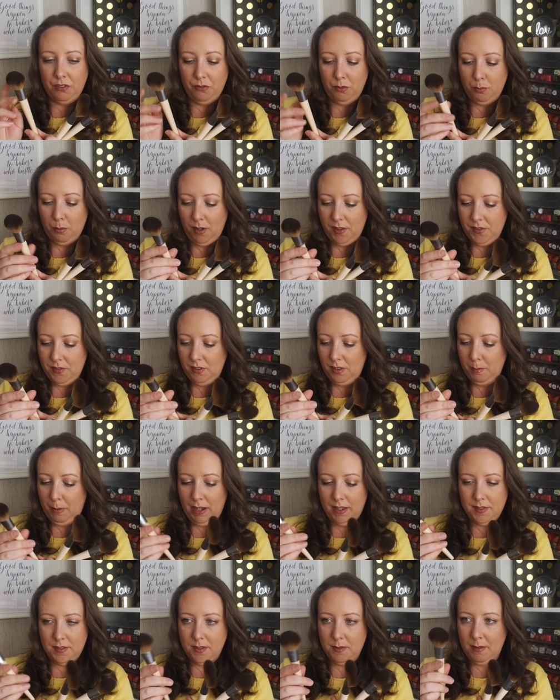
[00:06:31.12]
it for bronzer in the
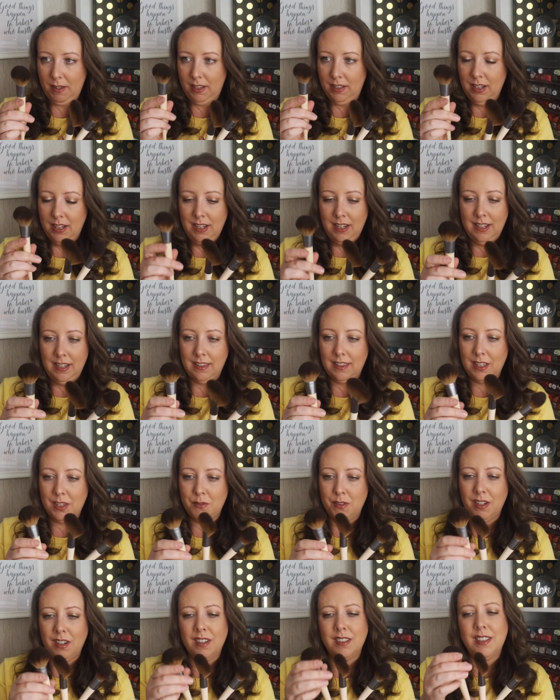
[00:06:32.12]
past as well.
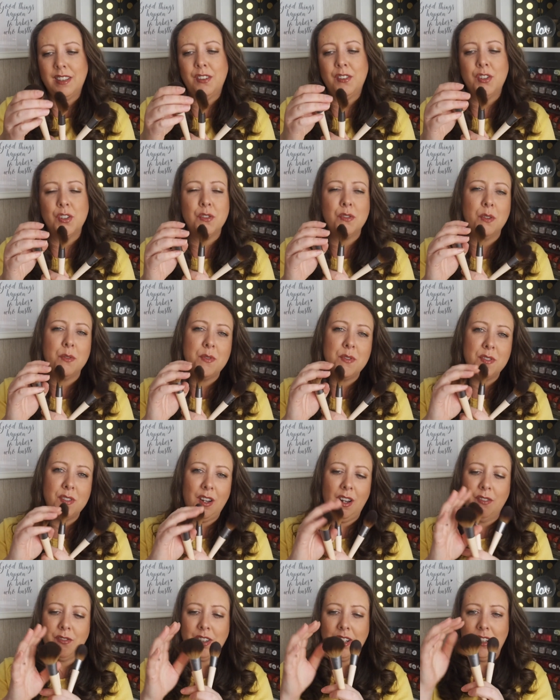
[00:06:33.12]
That's really nice, and they're just so
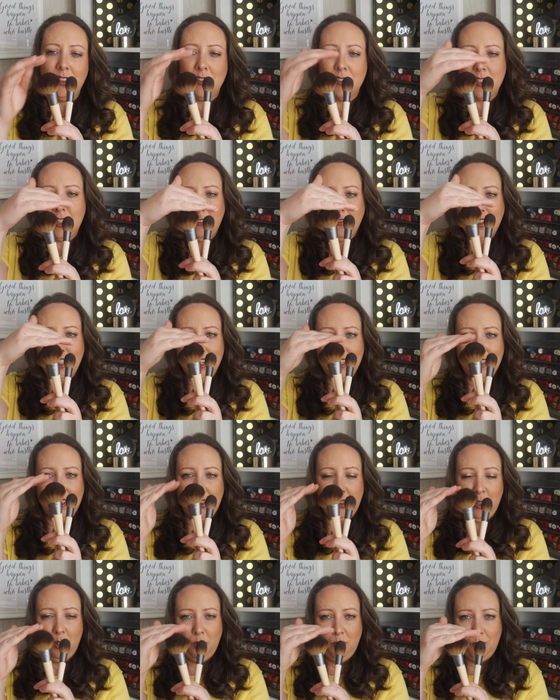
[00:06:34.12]
soft, and I just love that it's
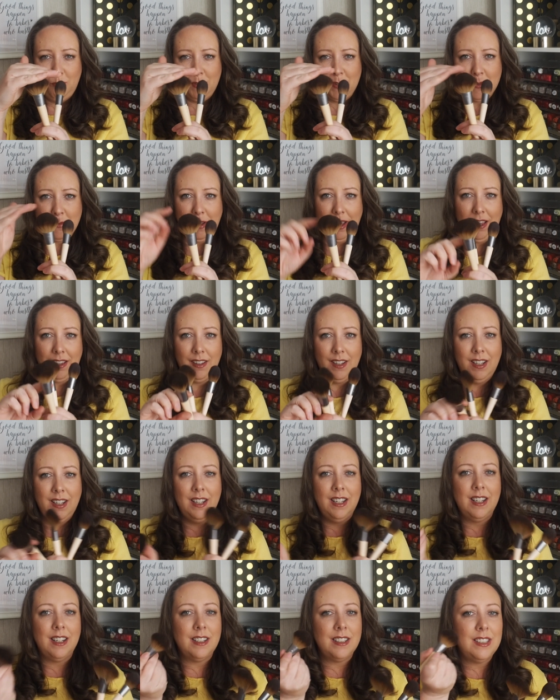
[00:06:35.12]
domed as well,
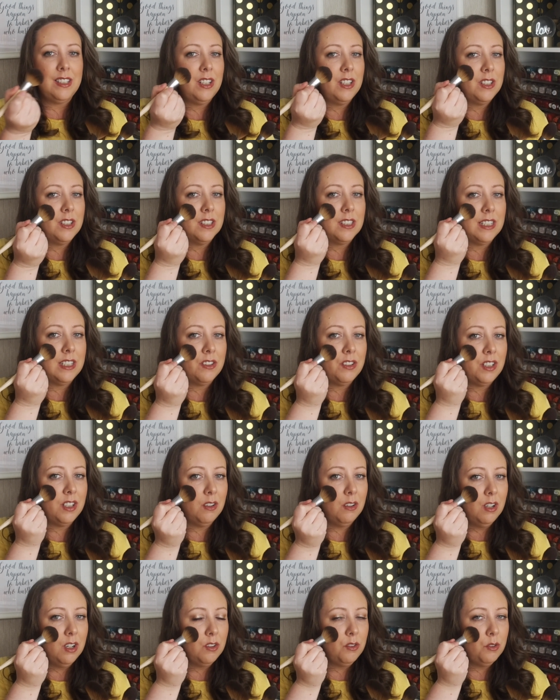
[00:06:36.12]
because you could just literally
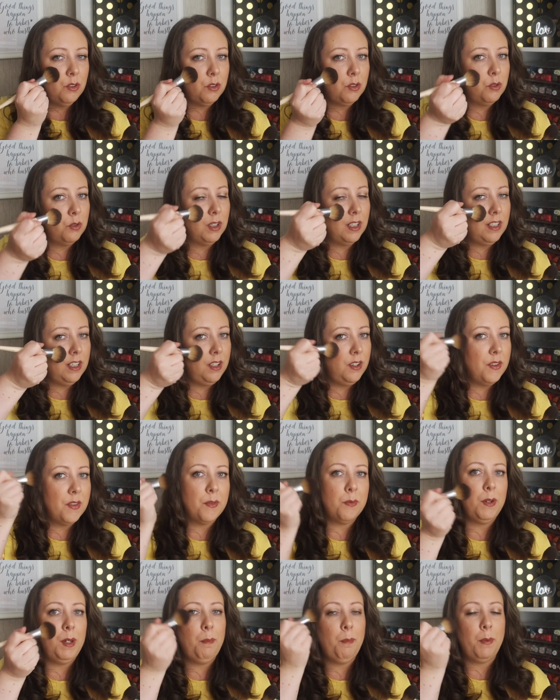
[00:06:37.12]
go and then you
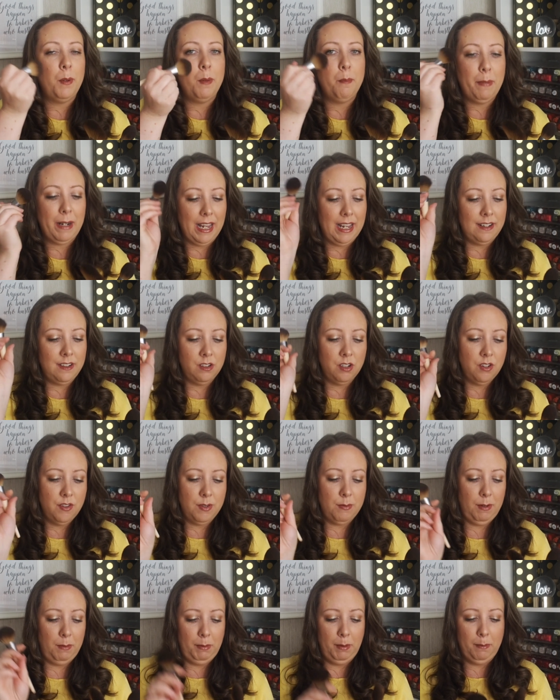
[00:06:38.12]
sweep, blend,
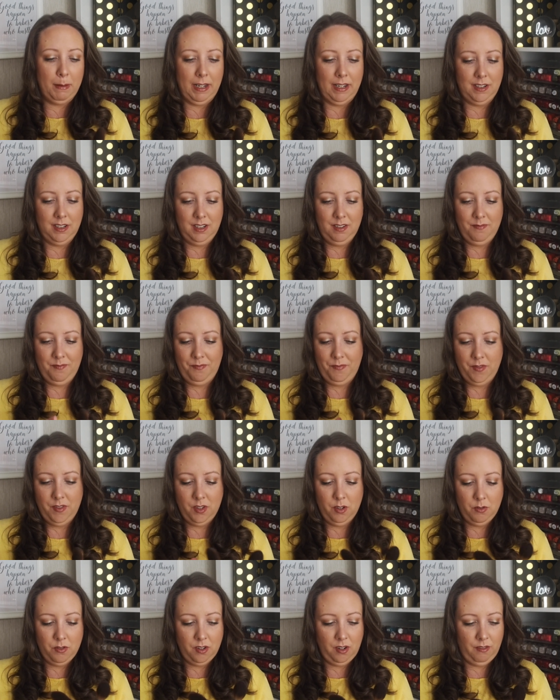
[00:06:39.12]
sweepy blend.
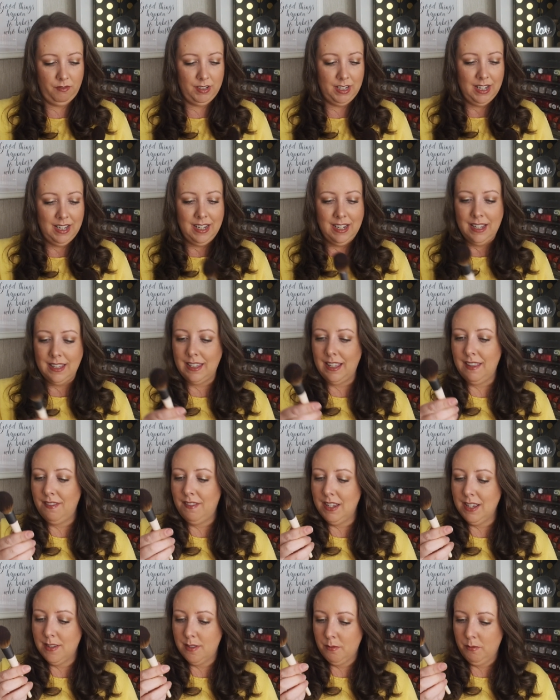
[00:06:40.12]
So soft. Then
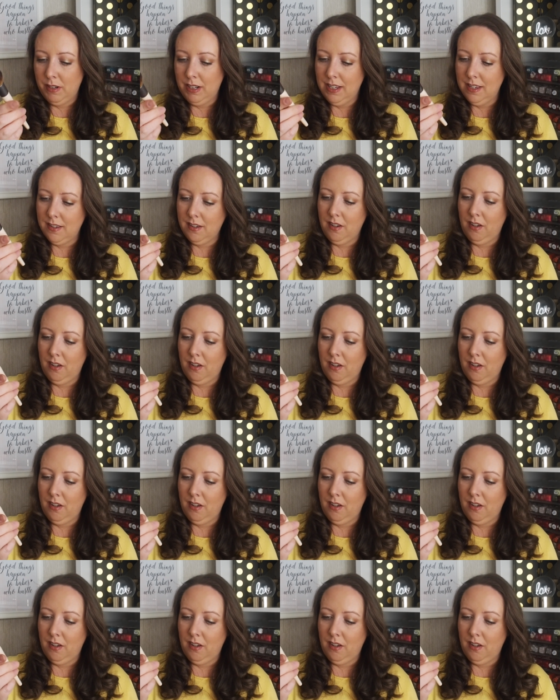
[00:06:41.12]
this one is